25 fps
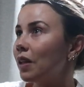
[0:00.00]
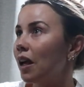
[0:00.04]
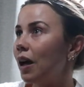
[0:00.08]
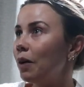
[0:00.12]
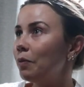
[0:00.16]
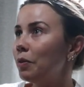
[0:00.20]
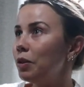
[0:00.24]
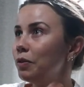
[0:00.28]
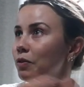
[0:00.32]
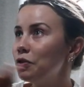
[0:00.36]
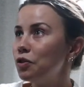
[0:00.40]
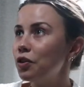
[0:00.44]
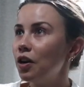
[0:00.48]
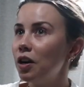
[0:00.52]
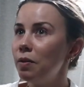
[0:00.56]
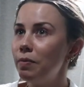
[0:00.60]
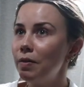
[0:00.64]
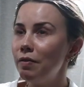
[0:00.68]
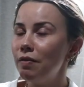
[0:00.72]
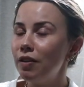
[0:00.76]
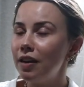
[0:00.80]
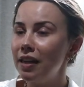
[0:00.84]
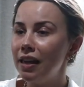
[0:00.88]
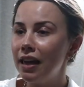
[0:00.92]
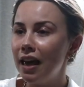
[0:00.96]
And we were trying to
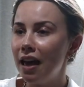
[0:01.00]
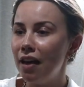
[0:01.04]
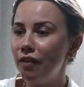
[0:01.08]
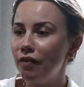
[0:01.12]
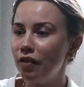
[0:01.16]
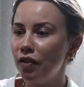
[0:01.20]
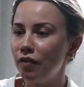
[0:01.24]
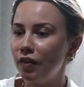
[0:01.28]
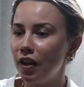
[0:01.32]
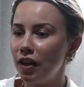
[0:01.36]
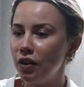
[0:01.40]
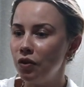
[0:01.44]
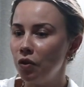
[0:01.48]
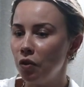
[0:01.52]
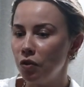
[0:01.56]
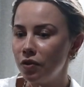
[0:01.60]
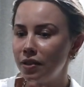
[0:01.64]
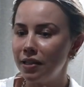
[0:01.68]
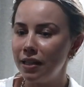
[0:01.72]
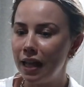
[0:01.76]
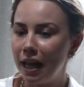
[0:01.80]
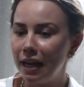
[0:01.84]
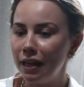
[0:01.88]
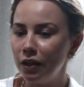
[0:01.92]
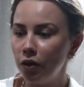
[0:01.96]
be really careful of like not
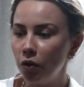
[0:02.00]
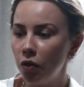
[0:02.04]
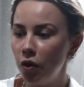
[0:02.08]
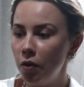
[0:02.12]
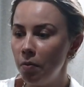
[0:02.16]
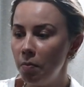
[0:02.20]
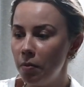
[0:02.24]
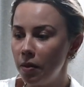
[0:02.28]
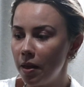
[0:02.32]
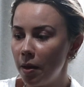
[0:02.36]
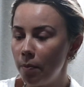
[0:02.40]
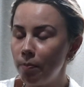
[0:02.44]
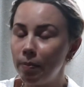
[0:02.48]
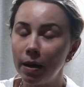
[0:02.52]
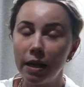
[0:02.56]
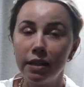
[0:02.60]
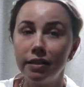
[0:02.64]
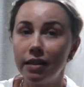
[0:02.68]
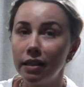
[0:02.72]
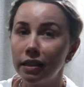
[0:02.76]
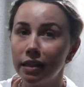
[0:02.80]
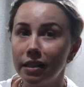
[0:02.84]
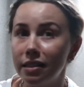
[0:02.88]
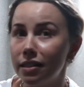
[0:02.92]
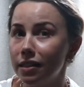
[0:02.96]
standing on them, but they're
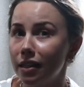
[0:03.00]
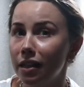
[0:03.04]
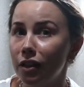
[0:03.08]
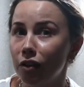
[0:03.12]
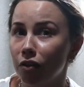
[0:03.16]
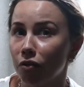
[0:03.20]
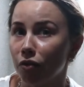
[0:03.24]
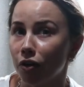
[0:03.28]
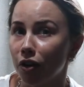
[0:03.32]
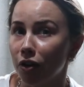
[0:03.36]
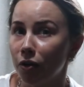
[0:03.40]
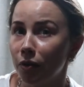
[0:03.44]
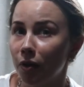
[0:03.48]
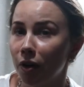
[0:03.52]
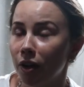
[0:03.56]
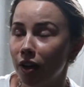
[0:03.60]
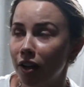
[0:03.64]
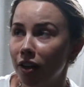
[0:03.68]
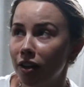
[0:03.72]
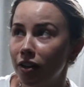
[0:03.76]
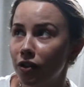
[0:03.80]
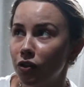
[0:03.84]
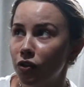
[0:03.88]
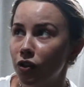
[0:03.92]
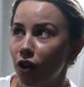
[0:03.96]
basically see-through.
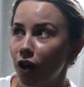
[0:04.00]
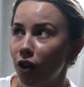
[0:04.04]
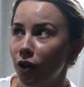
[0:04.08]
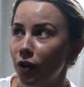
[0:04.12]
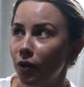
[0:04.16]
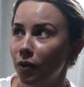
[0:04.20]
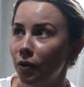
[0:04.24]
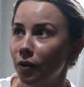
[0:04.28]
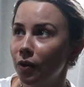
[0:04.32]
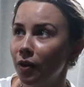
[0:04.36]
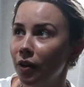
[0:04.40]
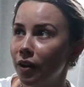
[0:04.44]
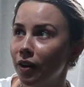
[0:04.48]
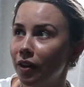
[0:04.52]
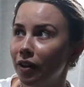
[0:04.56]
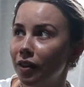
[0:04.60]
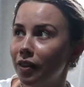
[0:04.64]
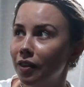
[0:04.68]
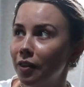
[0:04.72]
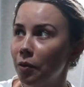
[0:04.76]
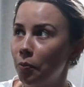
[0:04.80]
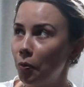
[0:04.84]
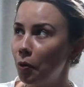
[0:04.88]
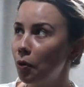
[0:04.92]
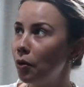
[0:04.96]
So
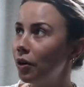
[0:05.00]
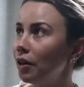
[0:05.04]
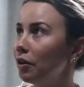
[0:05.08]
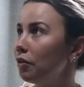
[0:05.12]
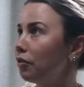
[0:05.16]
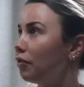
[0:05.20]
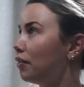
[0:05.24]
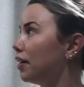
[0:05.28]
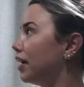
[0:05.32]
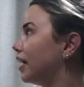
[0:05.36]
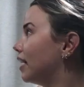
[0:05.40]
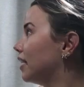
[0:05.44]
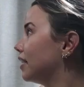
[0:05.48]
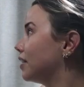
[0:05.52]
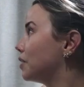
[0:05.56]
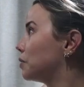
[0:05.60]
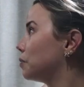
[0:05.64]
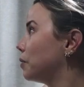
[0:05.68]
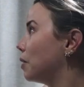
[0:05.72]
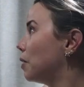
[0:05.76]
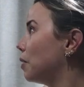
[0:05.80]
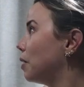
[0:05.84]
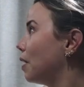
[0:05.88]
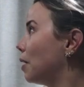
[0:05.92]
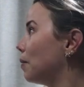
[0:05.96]
the poor little things,
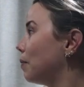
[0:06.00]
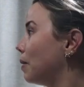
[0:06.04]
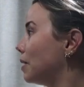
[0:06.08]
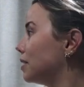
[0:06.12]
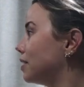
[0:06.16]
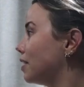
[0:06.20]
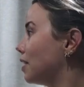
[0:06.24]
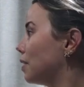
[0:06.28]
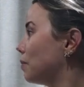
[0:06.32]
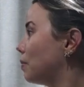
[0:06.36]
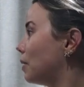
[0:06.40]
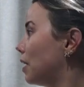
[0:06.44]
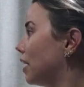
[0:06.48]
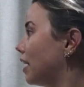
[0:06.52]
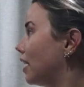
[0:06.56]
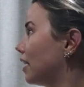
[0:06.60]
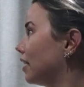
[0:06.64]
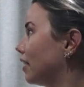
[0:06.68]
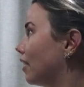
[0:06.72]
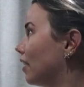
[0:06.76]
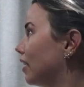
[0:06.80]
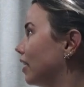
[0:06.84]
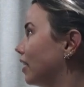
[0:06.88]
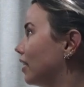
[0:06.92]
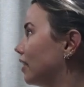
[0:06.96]
we were like basically playing
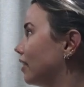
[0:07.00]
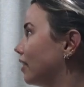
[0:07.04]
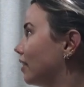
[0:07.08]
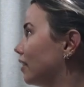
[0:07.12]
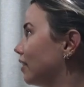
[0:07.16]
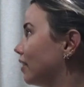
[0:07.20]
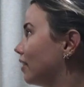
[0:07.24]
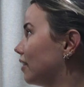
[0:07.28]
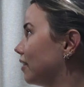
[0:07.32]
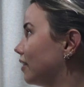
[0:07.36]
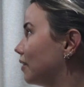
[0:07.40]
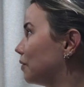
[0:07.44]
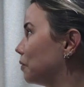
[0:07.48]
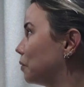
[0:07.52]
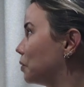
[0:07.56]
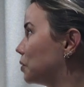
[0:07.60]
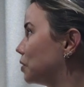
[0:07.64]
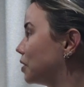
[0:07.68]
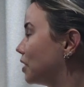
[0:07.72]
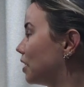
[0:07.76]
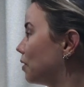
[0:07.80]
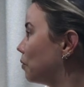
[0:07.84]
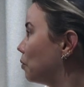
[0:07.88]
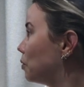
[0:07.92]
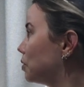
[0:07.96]
like, what's
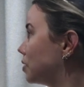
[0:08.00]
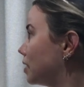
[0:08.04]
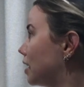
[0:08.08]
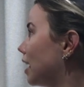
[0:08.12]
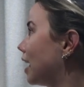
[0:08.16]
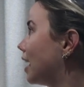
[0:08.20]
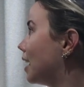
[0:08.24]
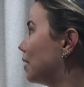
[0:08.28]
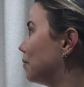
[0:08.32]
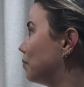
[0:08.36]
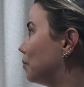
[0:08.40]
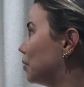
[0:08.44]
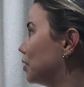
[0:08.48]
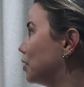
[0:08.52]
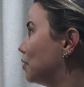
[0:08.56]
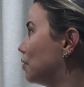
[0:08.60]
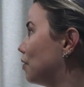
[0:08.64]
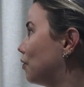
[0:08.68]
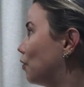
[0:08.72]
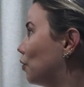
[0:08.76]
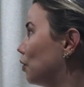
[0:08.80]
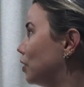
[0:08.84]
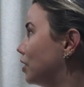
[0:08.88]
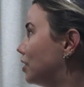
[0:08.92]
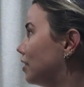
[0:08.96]
the game where you
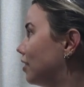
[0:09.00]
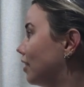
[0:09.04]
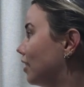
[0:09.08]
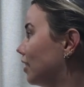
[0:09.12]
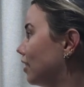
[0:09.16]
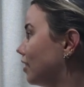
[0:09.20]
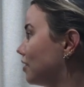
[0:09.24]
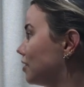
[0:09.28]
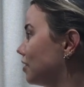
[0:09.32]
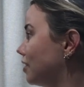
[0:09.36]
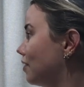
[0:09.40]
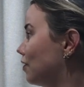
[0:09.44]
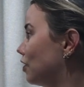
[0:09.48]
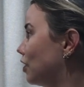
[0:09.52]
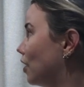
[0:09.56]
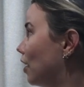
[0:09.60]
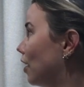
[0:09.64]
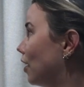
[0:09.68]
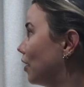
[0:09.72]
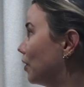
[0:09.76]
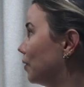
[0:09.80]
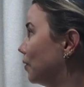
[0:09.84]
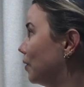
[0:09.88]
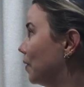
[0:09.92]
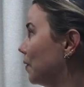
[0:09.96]
avoid things? I don't even know.
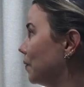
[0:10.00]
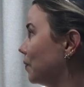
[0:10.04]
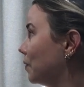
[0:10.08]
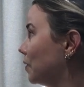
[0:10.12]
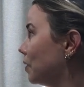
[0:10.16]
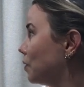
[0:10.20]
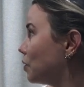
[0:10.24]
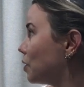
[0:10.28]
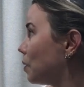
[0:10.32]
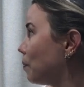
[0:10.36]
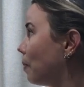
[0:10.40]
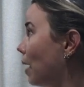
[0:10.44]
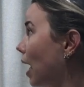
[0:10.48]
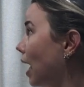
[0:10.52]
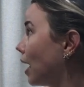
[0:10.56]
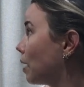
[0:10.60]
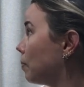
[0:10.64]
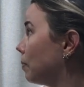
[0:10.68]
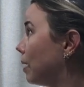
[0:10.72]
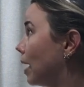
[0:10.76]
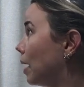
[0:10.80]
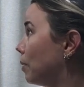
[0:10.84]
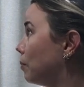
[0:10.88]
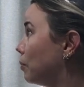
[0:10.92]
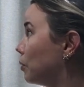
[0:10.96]
It was like
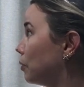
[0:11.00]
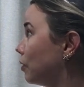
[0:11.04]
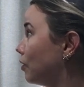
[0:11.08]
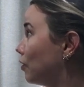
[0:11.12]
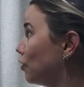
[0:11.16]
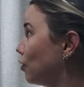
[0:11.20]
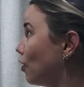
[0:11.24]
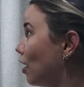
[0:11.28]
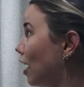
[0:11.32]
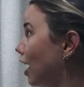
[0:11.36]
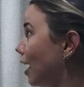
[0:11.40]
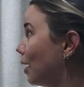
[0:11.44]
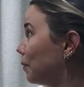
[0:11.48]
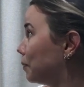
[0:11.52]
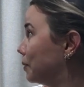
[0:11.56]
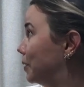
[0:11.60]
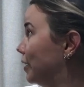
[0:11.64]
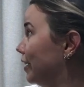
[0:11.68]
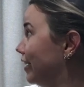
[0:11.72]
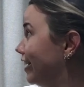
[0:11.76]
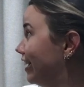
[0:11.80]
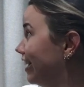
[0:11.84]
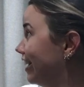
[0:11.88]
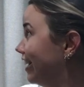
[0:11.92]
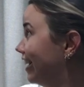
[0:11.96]
Pac-Man but with
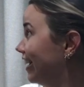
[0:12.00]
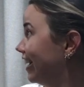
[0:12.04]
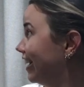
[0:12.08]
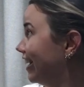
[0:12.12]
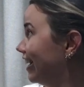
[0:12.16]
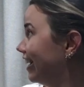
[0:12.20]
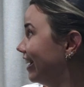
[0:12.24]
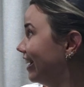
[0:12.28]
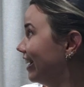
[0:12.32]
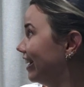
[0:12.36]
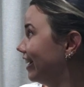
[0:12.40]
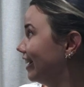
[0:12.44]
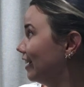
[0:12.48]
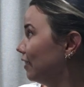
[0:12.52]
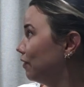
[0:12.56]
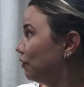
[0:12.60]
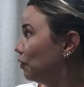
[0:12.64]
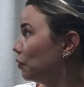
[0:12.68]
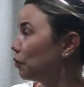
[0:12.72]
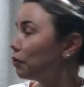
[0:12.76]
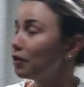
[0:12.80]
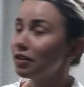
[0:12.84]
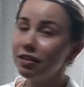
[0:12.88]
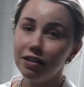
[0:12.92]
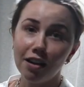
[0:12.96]
crabs. Floor is lava.
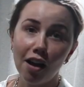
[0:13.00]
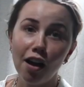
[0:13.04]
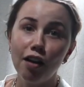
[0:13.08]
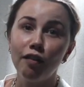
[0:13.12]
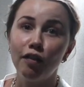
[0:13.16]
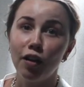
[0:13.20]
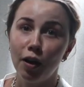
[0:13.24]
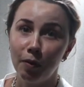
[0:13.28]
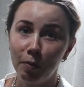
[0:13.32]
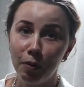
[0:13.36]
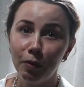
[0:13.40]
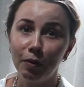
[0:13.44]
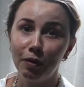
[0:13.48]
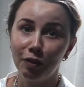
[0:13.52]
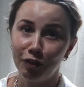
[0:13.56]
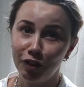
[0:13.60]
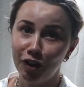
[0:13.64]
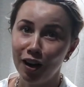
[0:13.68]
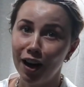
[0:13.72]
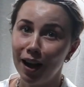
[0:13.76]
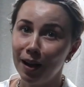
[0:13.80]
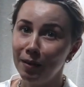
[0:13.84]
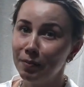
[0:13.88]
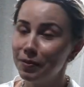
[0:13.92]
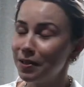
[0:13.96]
Floor is lava but with
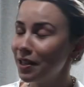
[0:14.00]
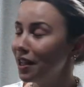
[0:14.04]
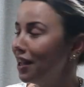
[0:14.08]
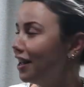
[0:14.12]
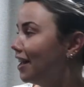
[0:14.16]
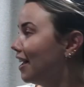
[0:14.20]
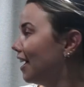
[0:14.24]
crabs.